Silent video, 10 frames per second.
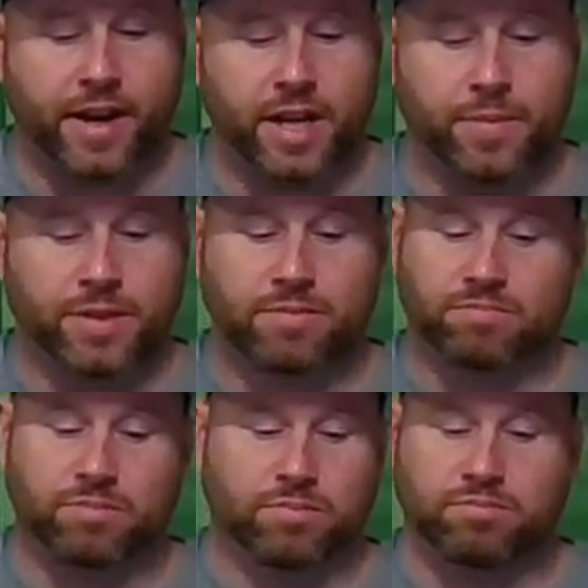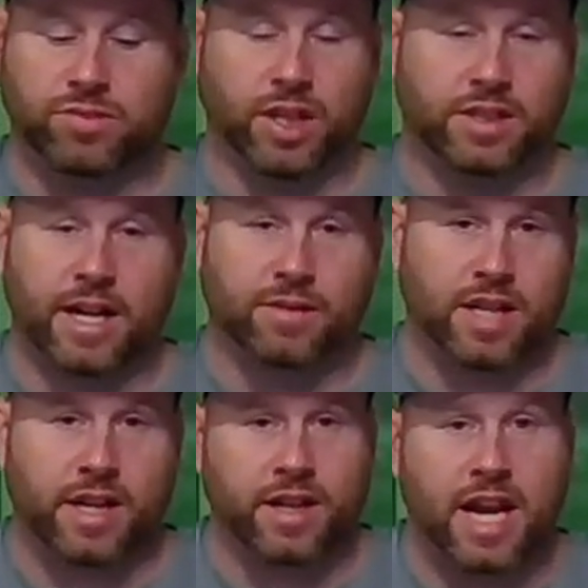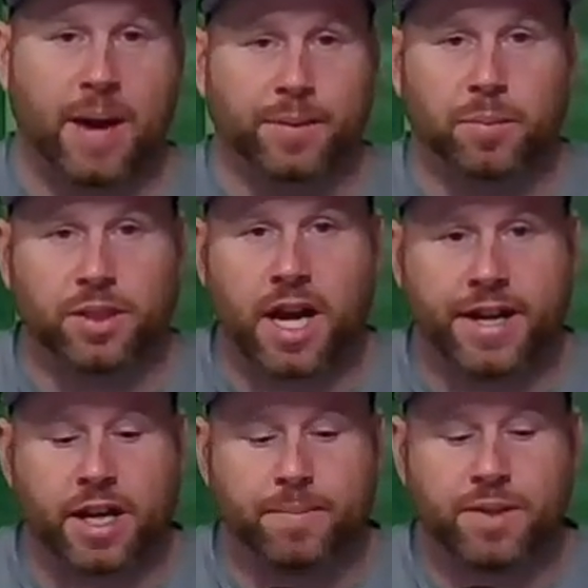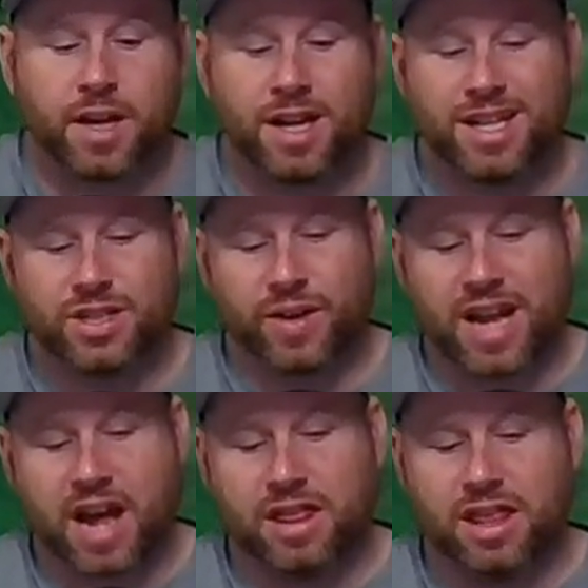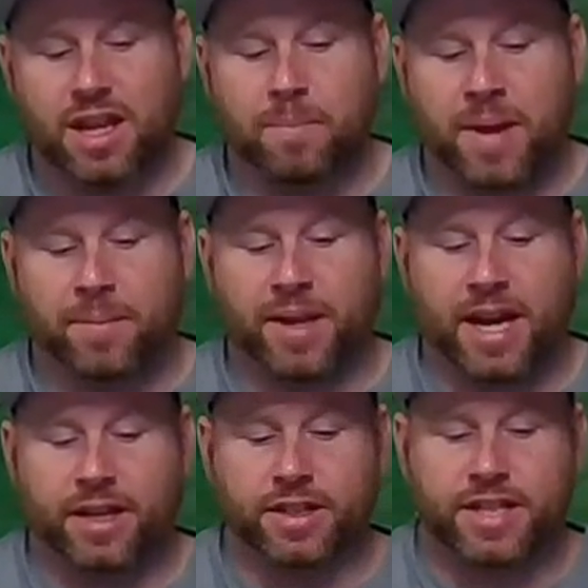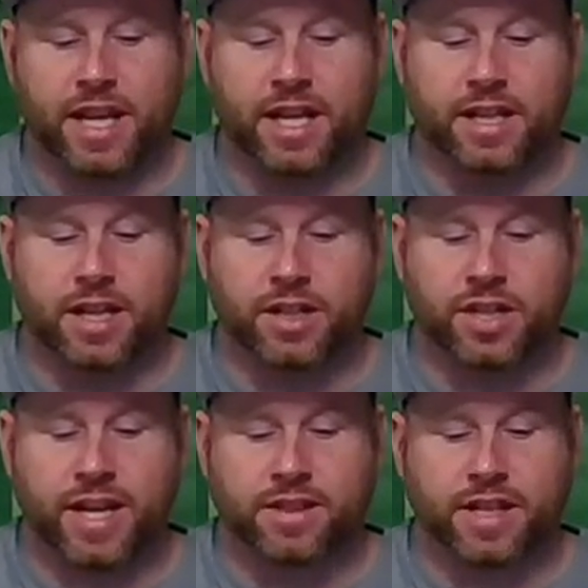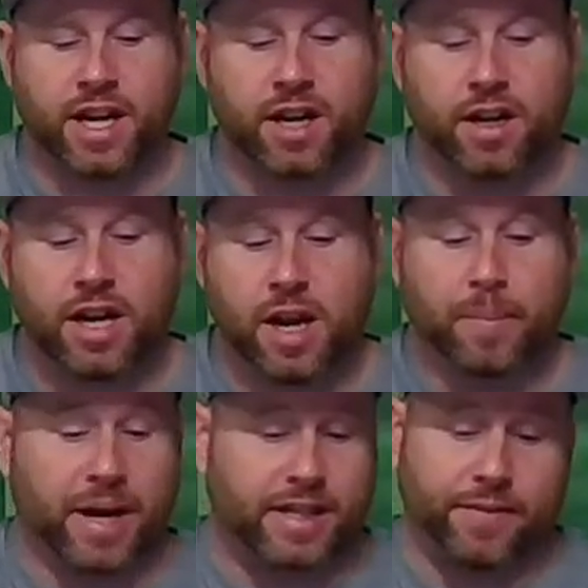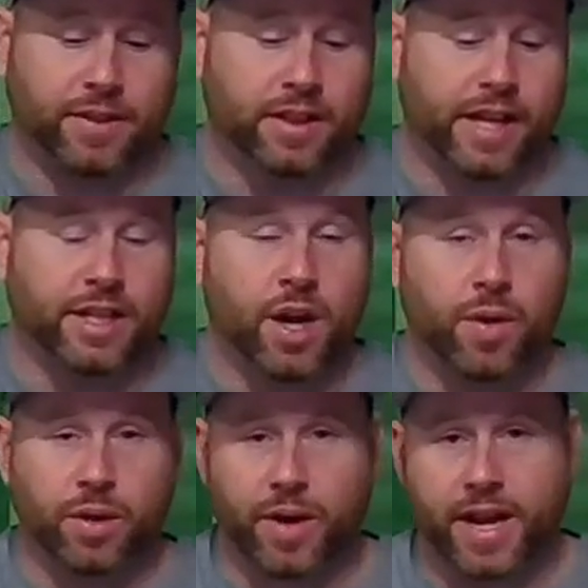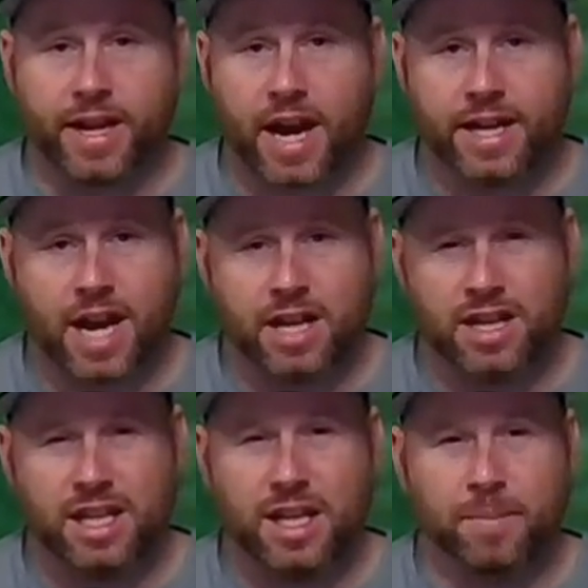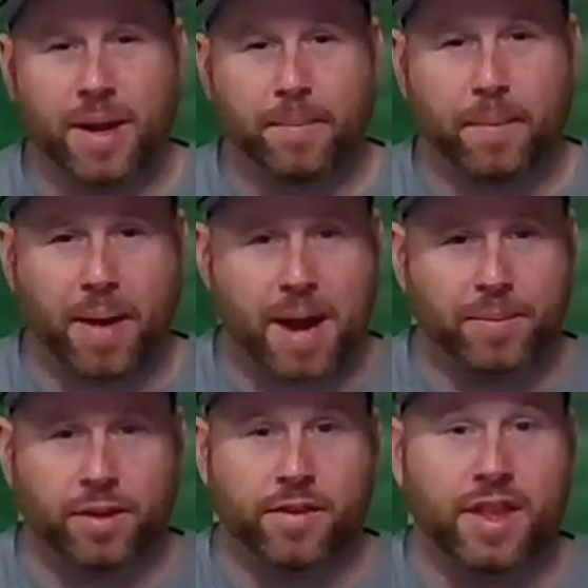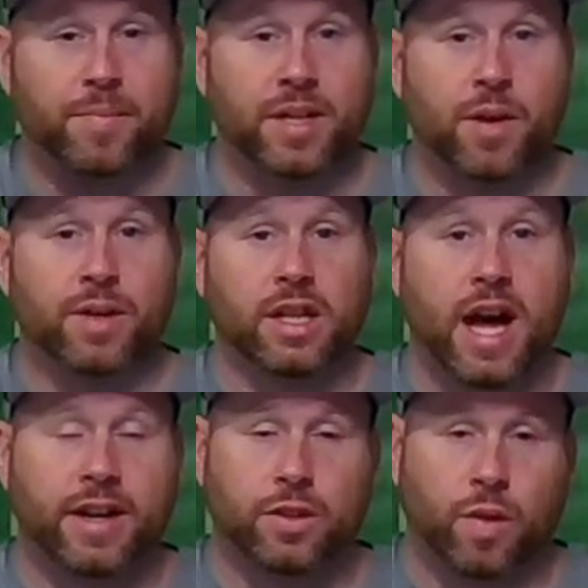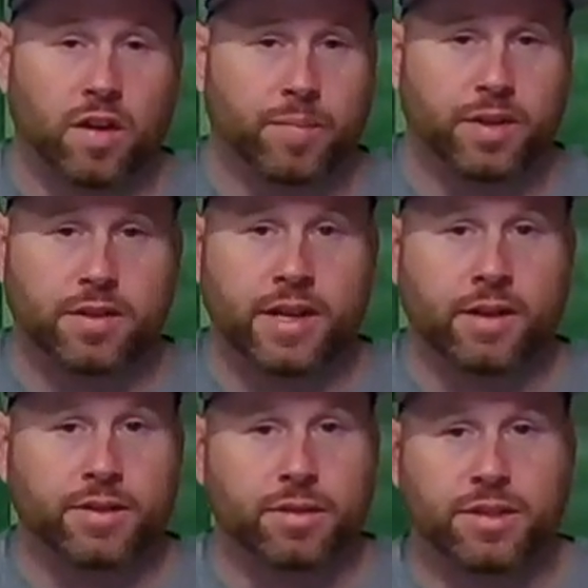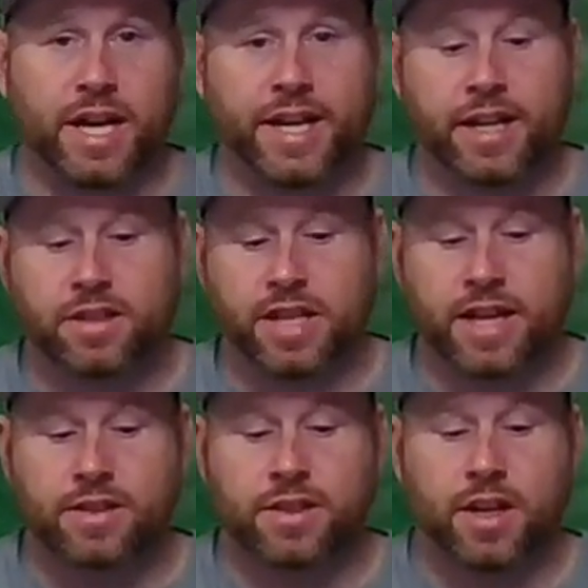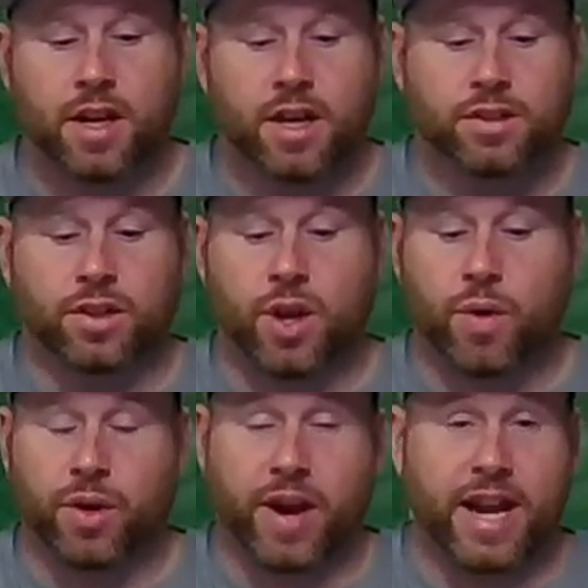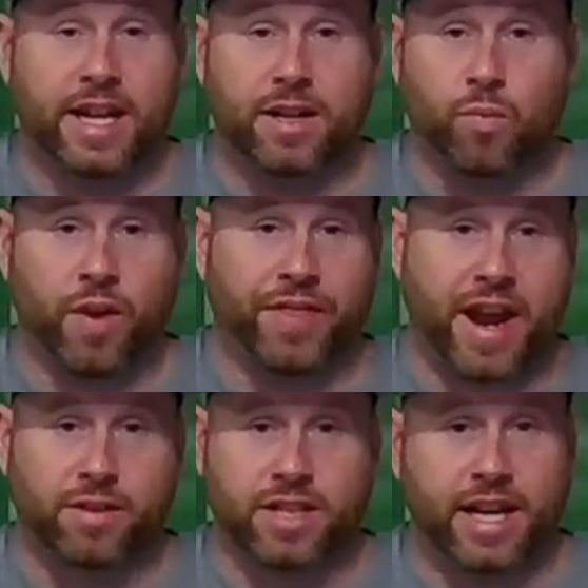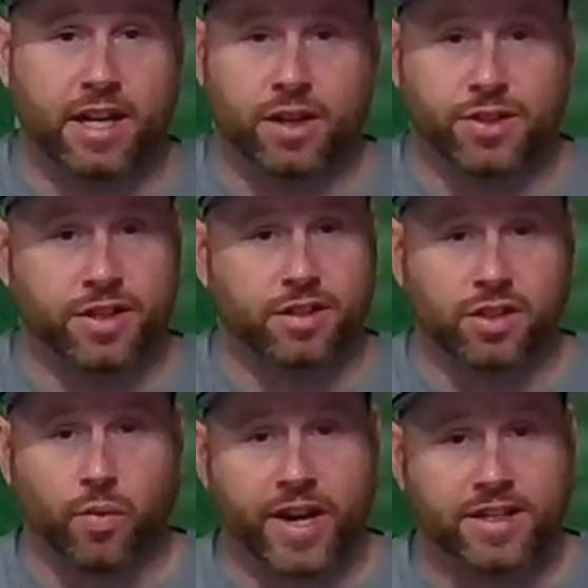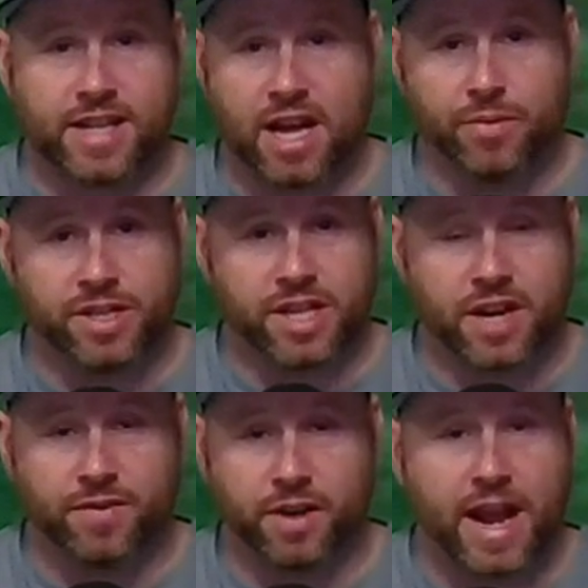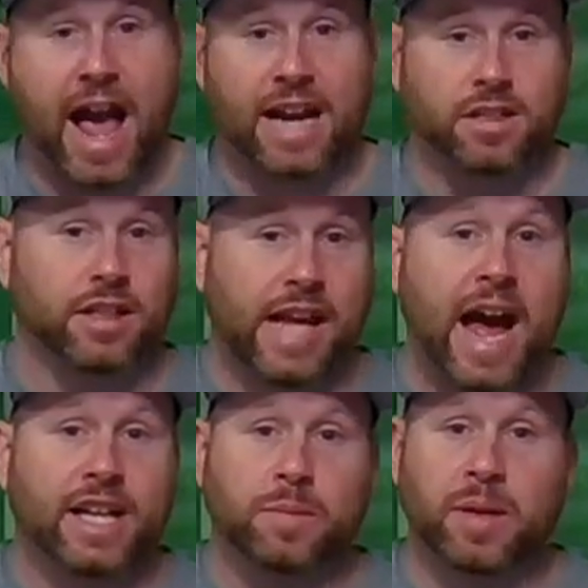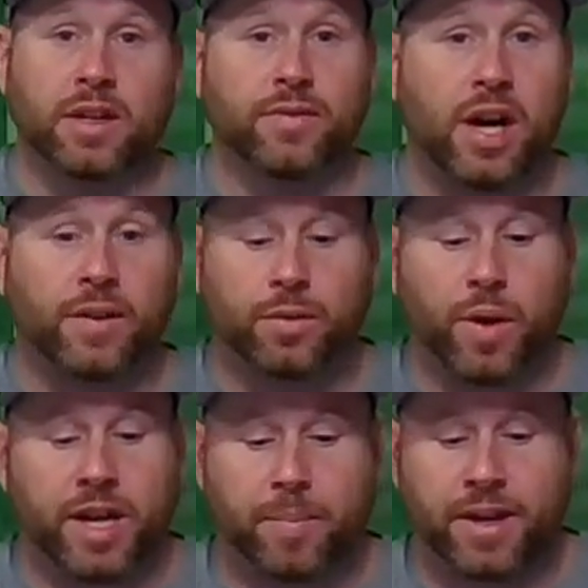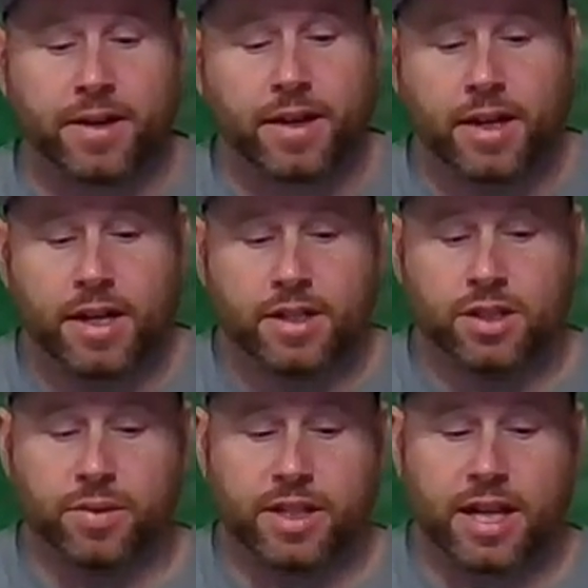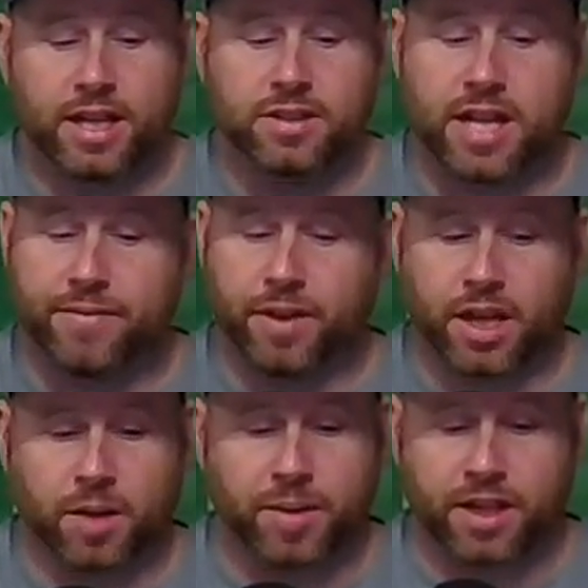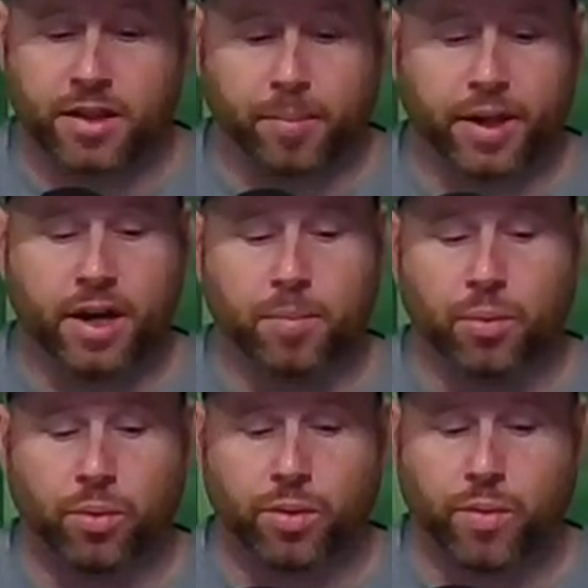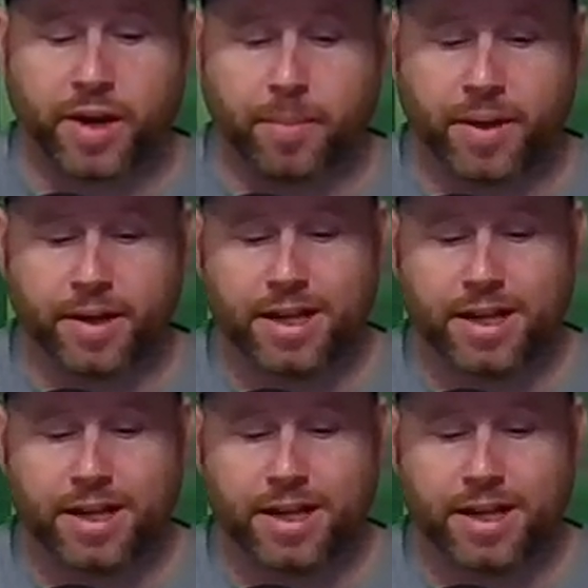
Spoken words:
He was just outside of the optimal lineup. So I think maybe I could take a chance there. But I definitely like Noah Gray. I think he might be popular. They've been going a lot of 12 personnel, two tight end sets. So Noah Gray at $1,800 is a great salary saver and actually has been involved quite a bit. So he's definitely going to be in the player pool quite a bit.